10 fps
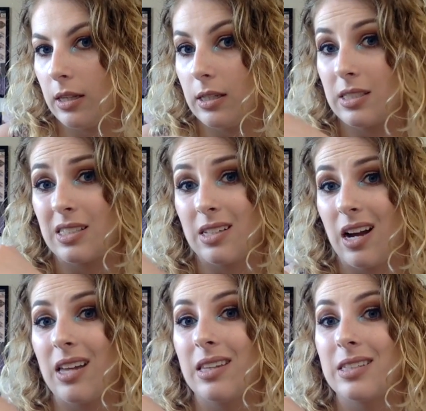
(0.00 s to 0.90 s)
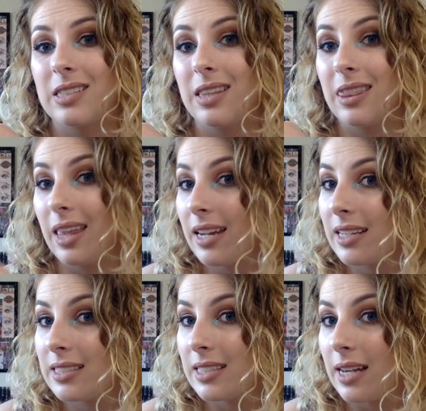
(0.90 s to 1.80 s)
This is not the synthetic
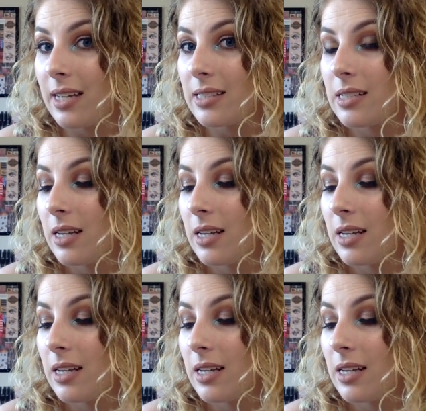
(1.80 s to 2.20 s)
set.